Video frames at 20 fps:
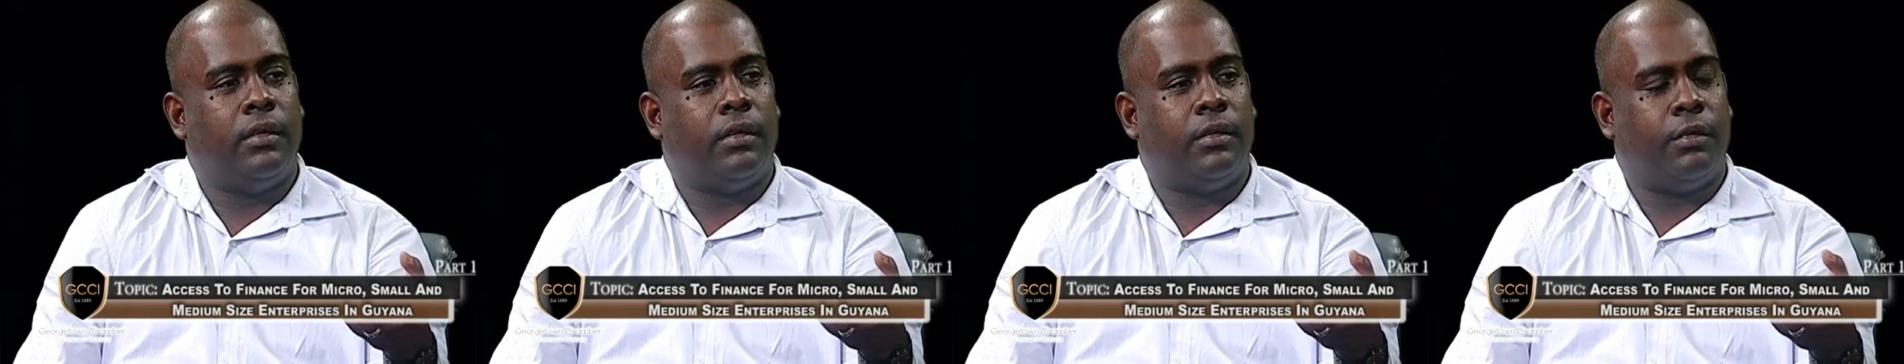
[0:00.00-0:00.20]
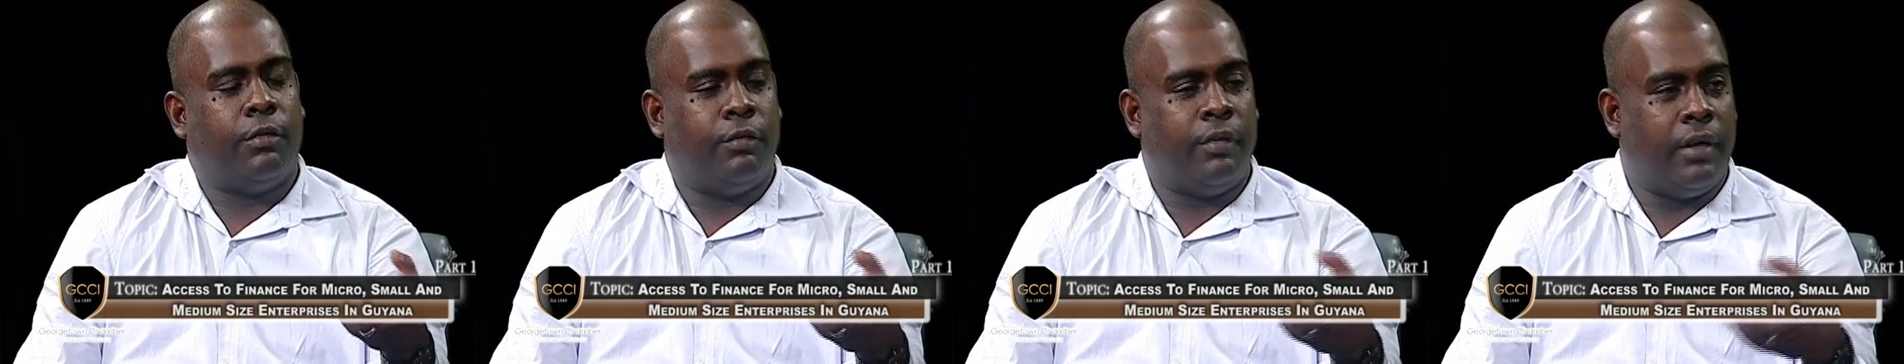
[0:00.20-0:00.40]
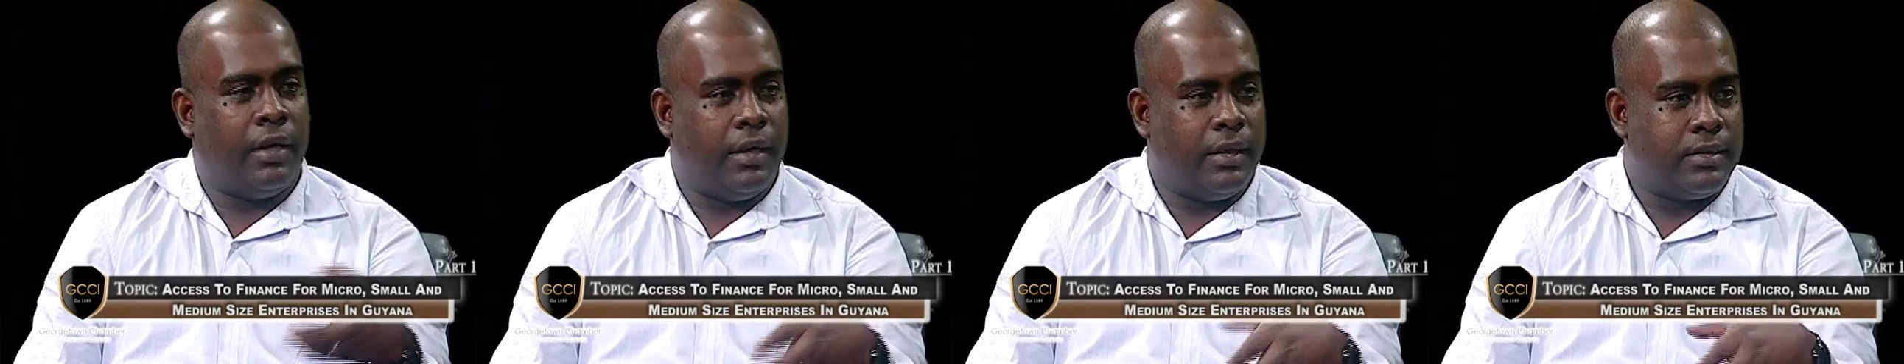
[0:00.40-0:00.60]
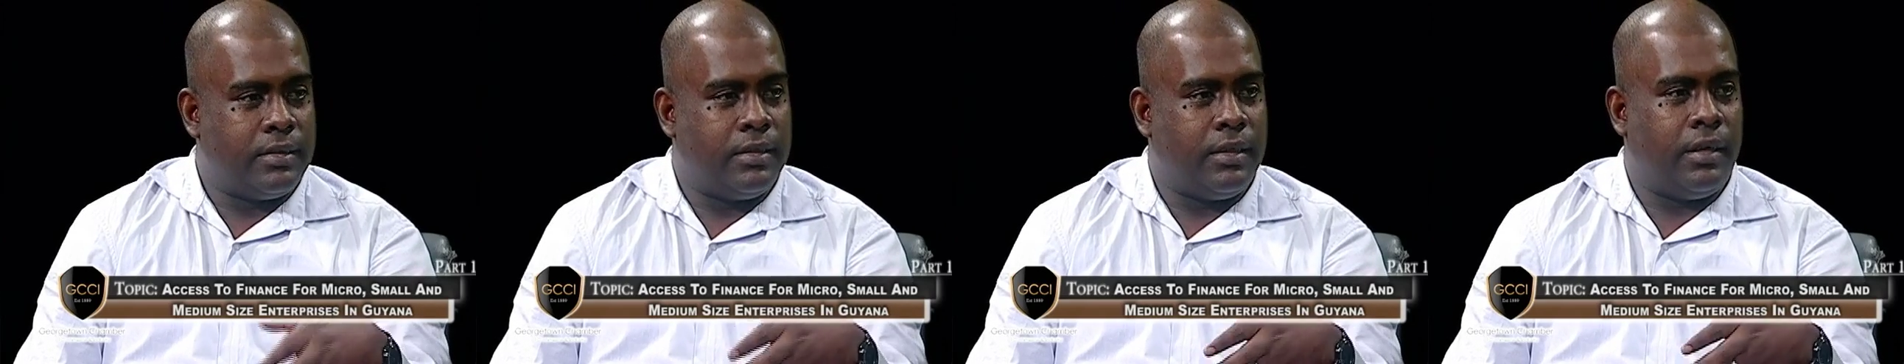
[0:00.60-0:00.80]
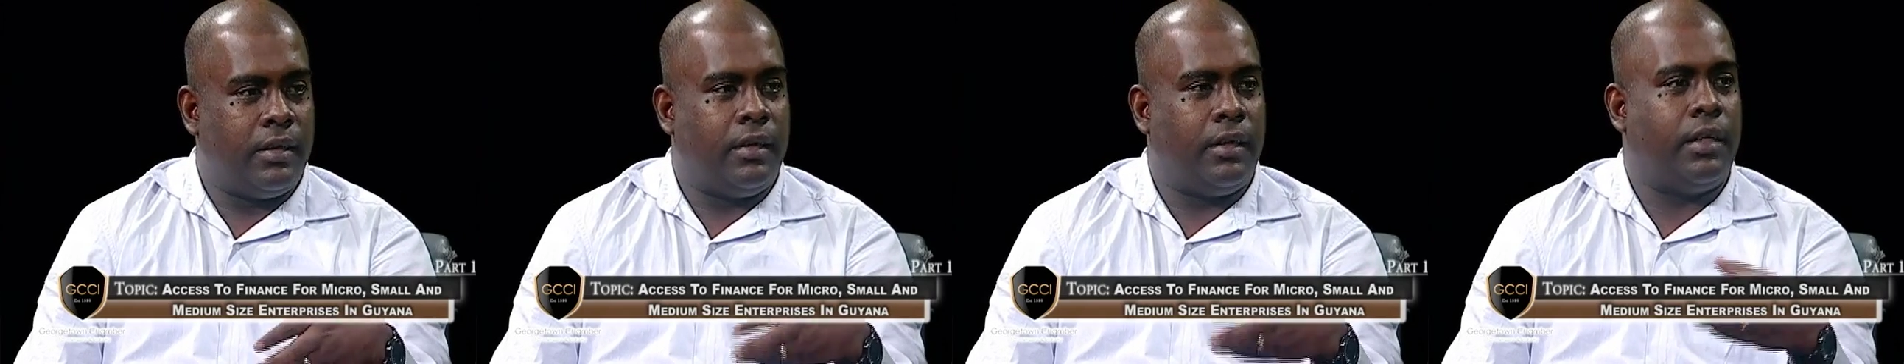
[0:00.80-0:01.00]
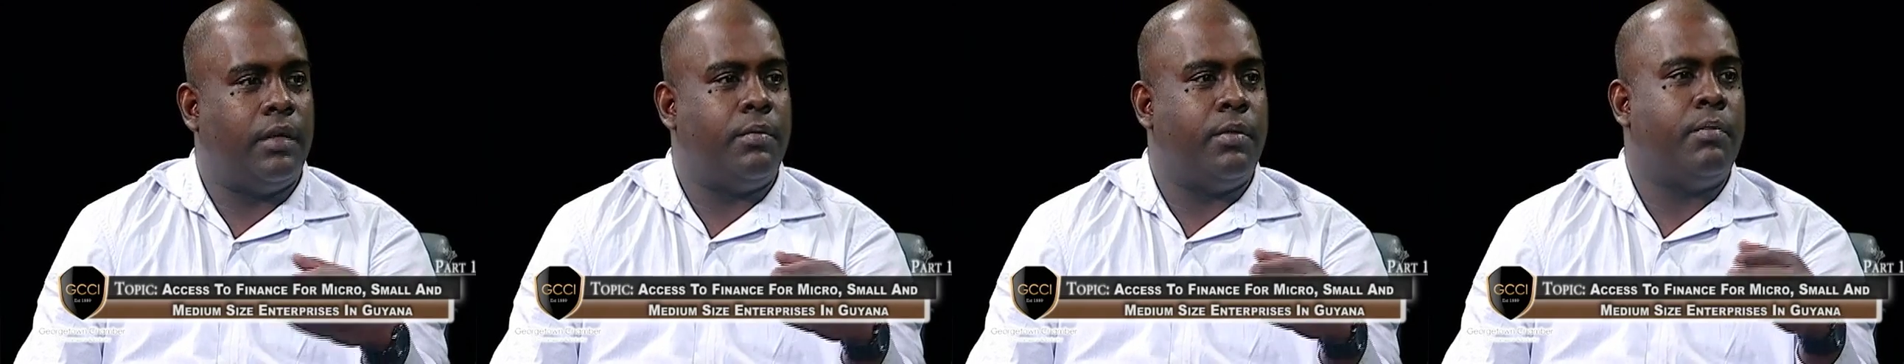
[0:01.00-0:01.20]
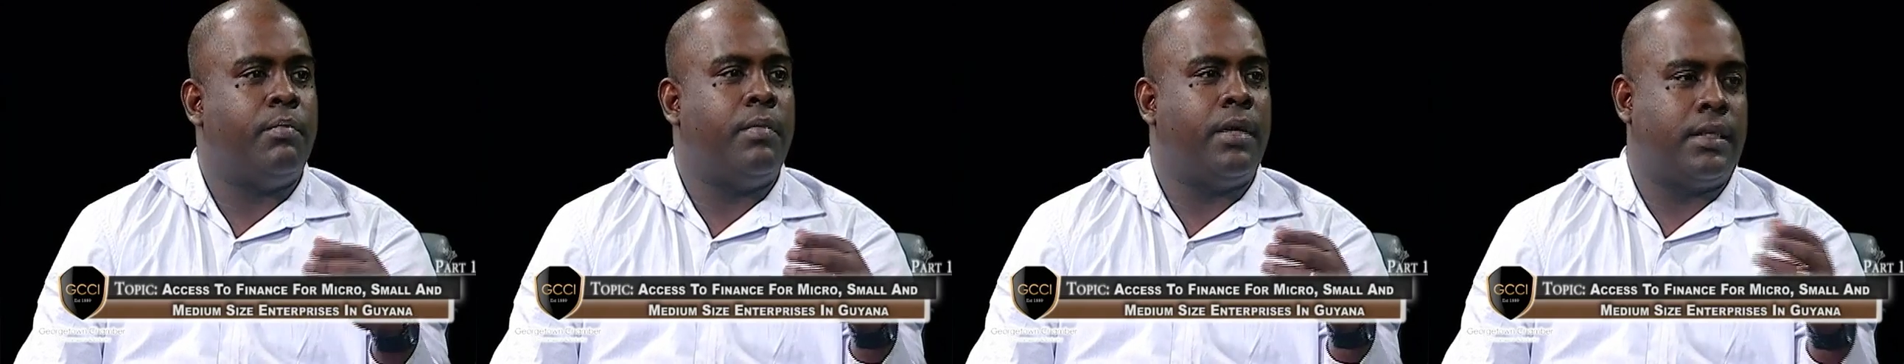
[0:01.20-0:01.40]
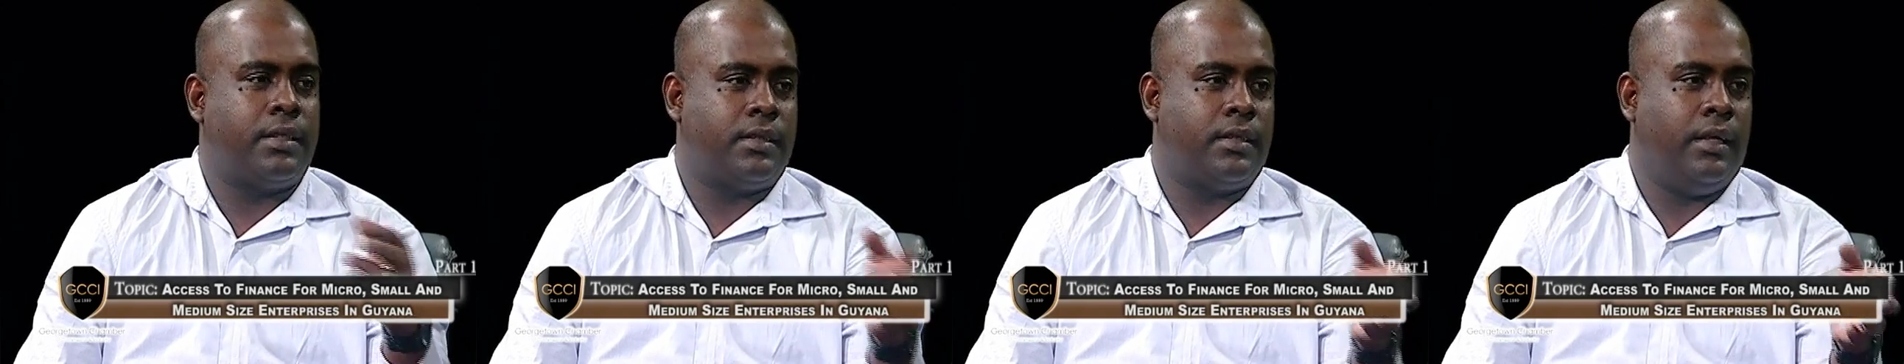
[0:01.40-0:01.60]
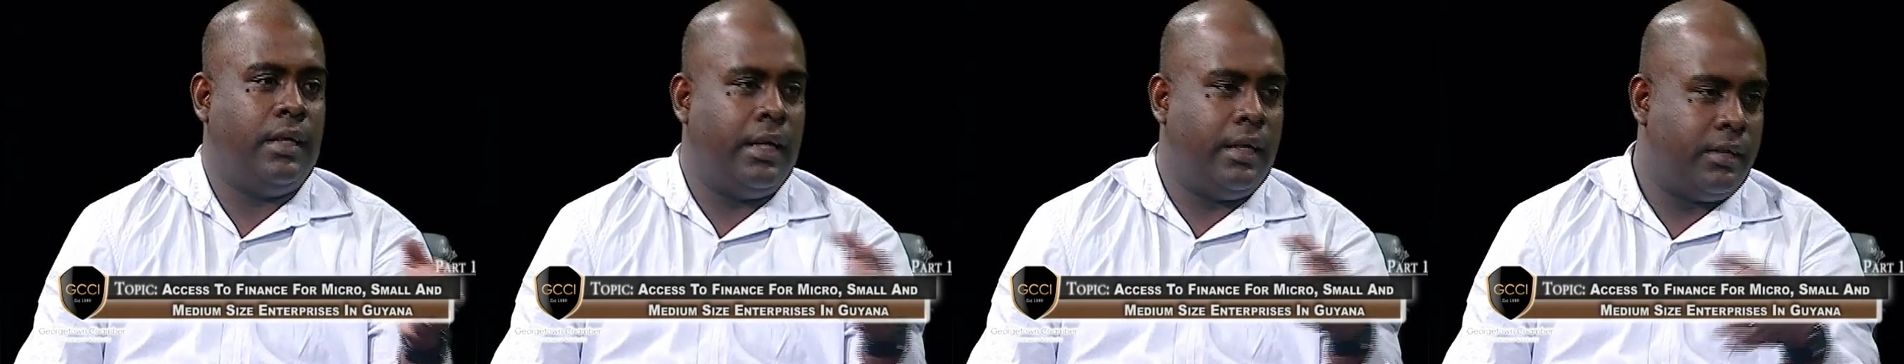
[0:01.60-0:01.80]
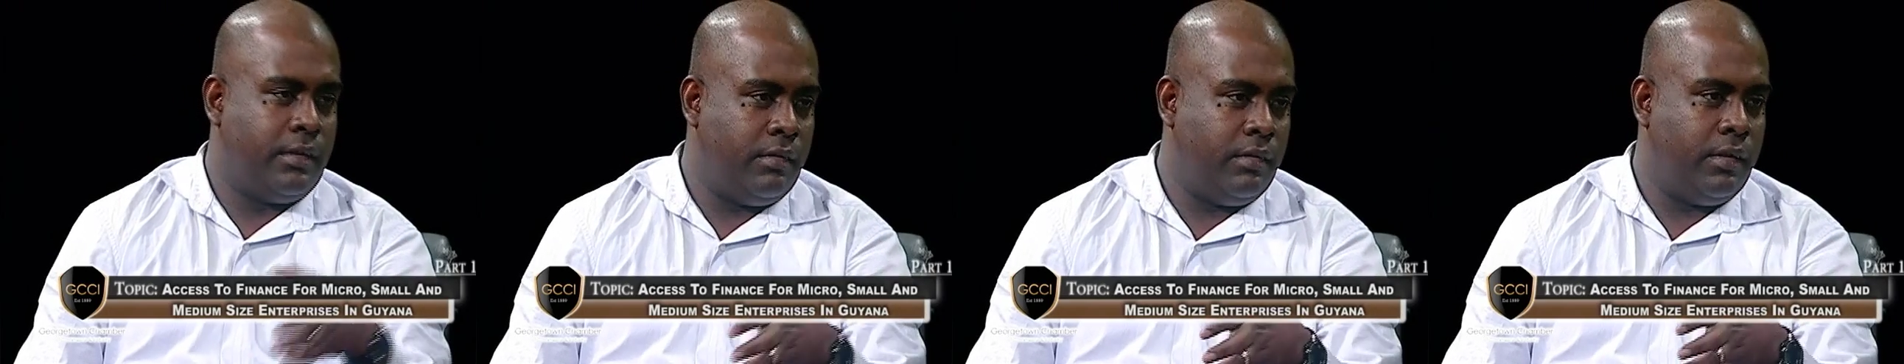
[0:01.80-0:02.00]
real estate. It can be mixed
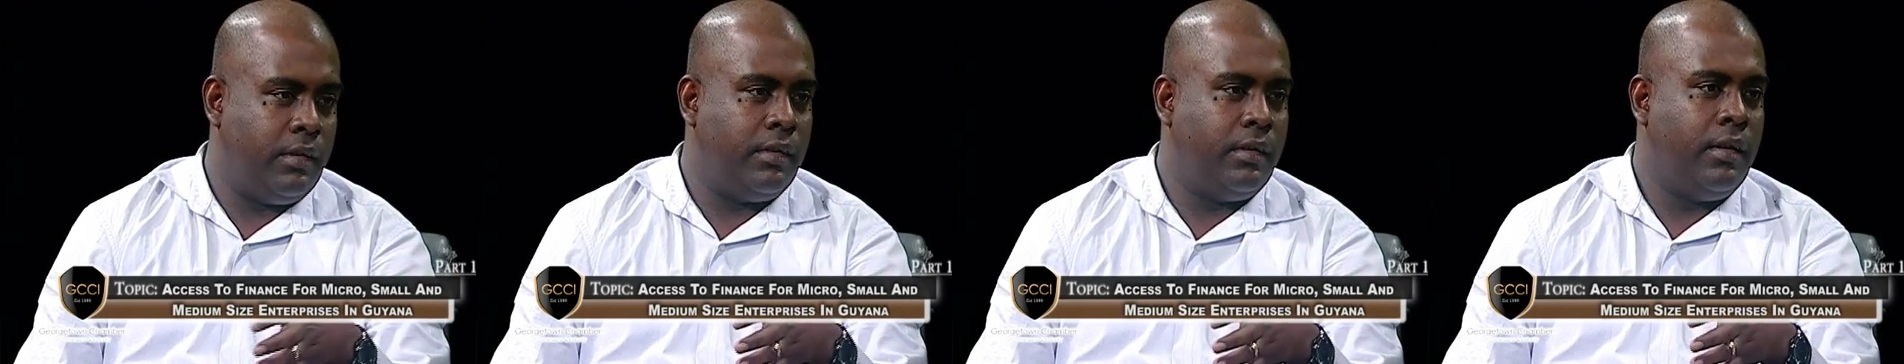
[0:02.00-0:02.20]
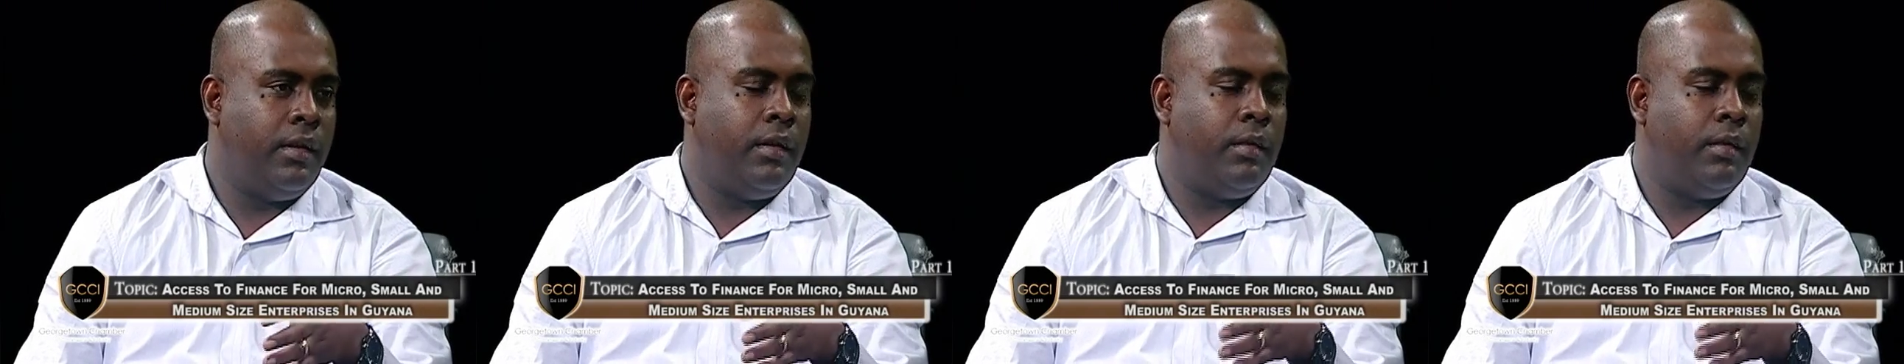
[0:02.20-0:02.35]
collateral,